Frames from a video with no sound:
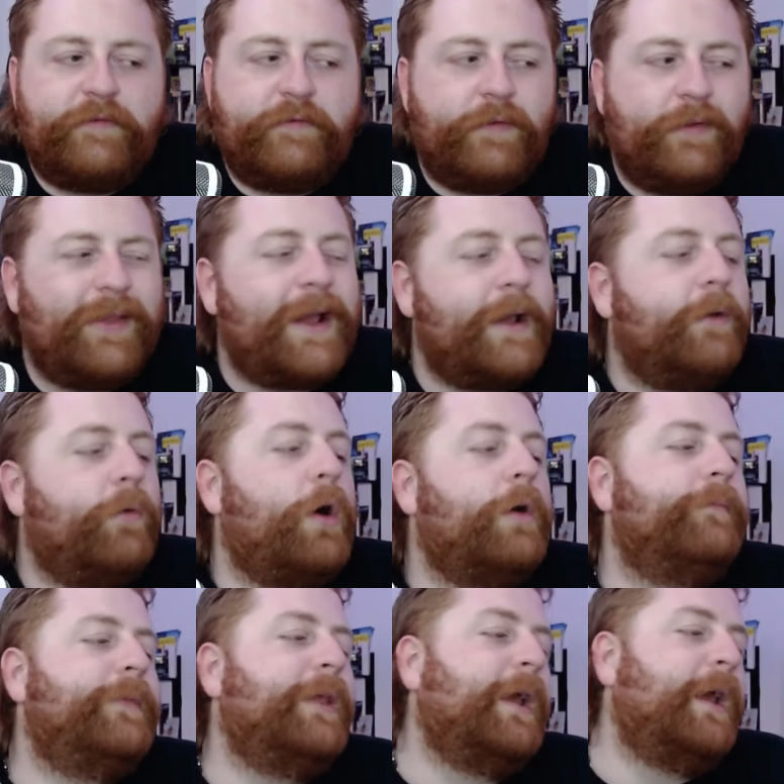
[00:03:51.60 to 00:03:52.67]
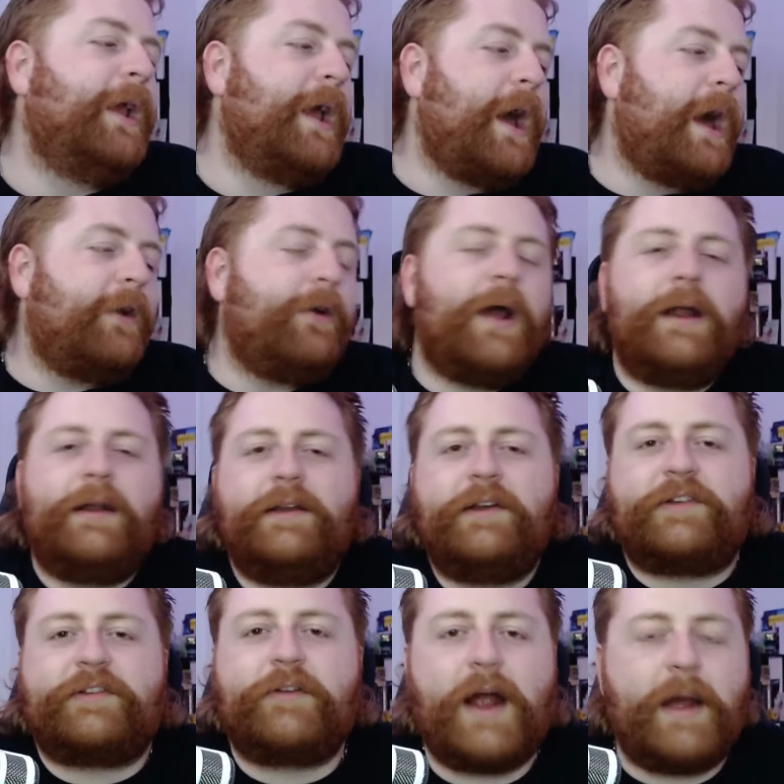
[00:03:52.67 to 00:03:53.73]
like, well, I don't know how to
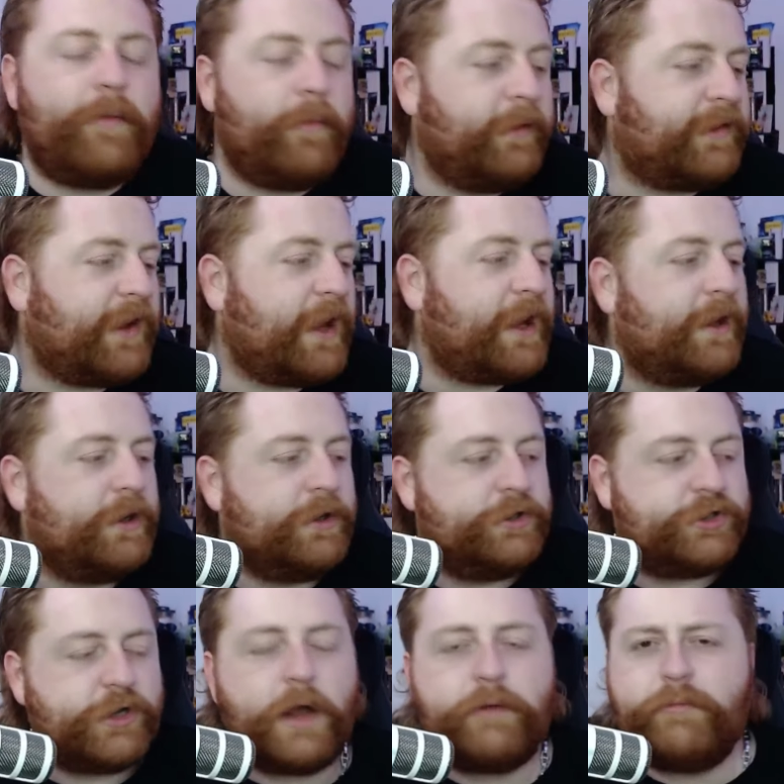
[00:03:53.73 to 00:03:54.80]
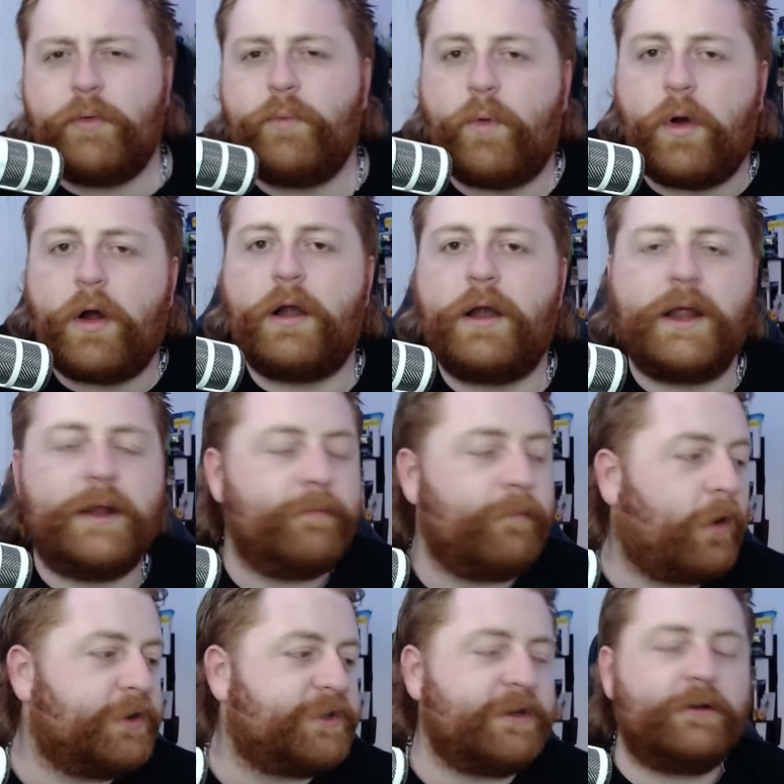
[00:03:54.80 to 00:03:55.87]
describe it, but it's like Jean Renoir and
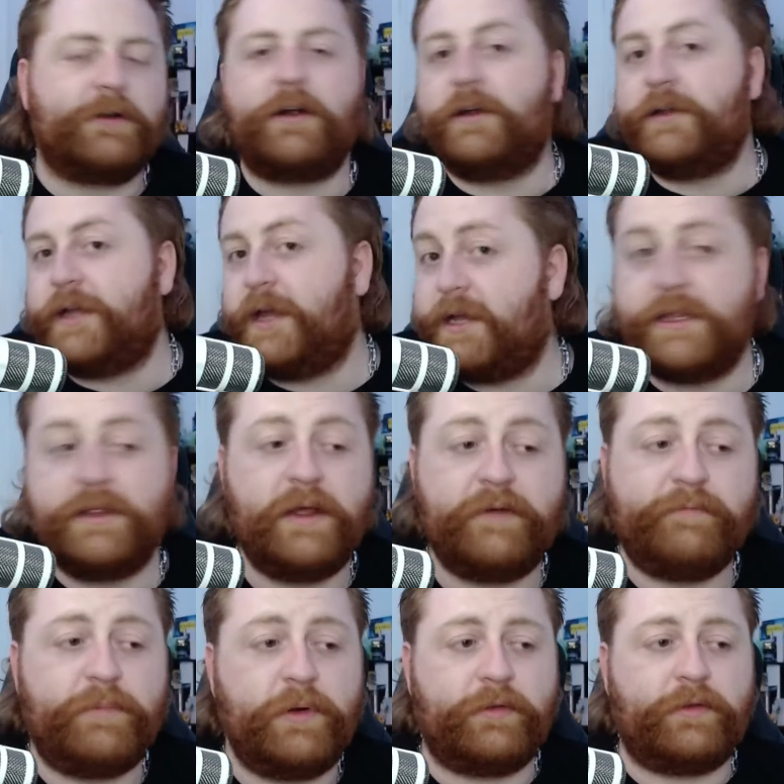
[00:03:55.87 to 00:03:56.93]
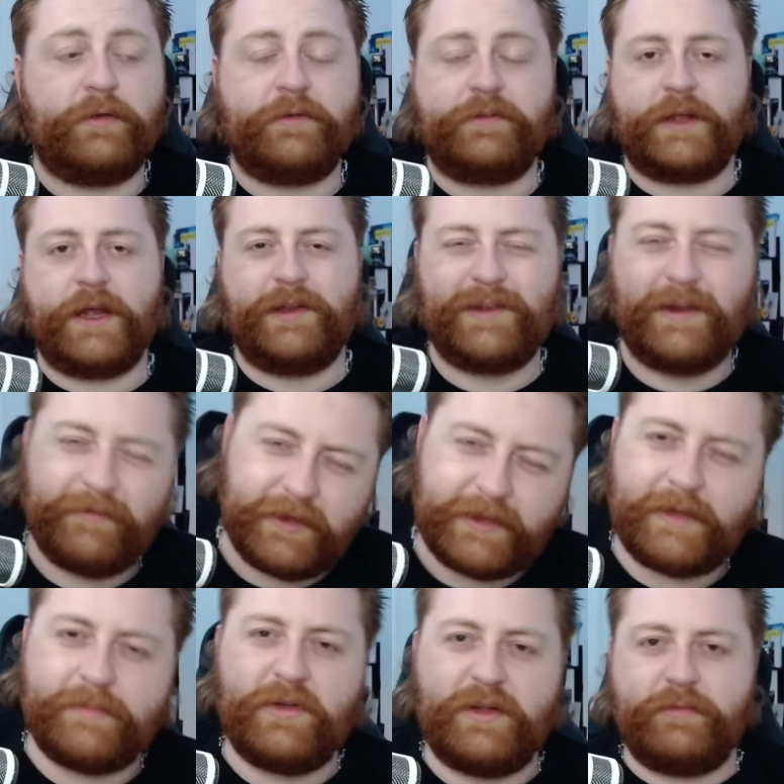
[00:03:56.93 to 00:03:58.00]
Marcel Carnier, he loved both those guys. And I feel like
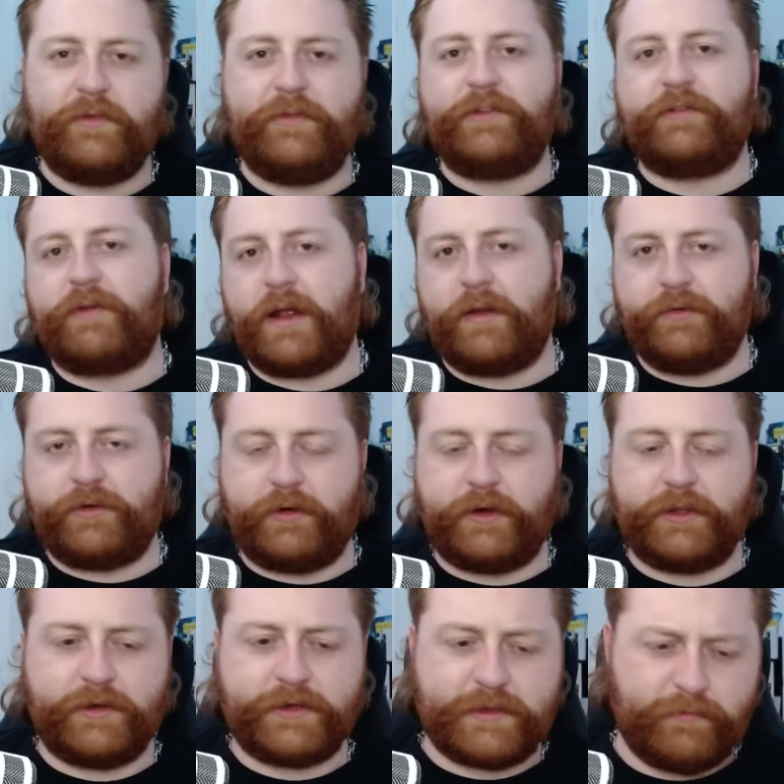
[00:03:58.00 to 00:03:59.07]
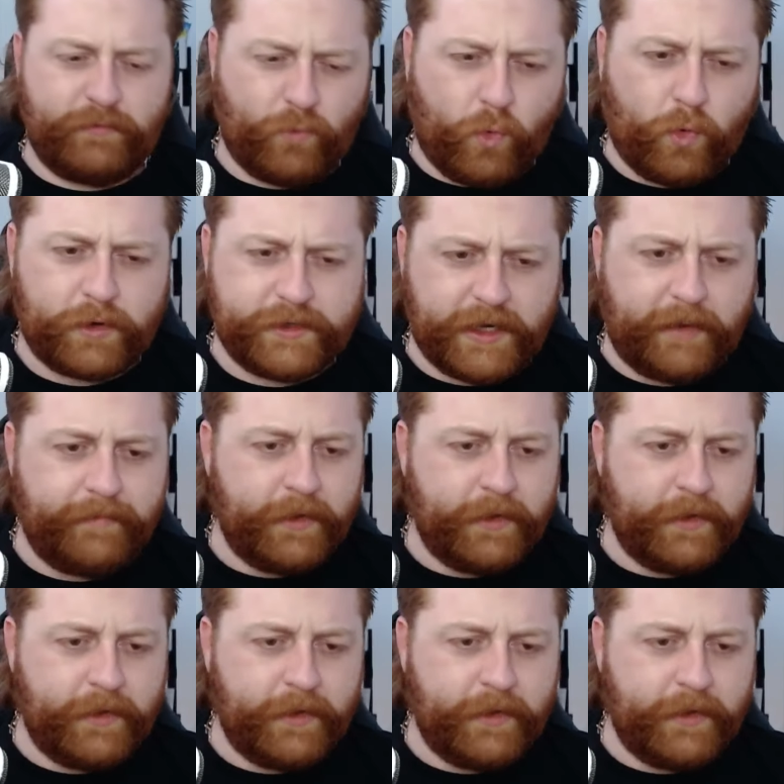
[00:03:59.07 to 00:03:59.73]
they made movies around during the wartime.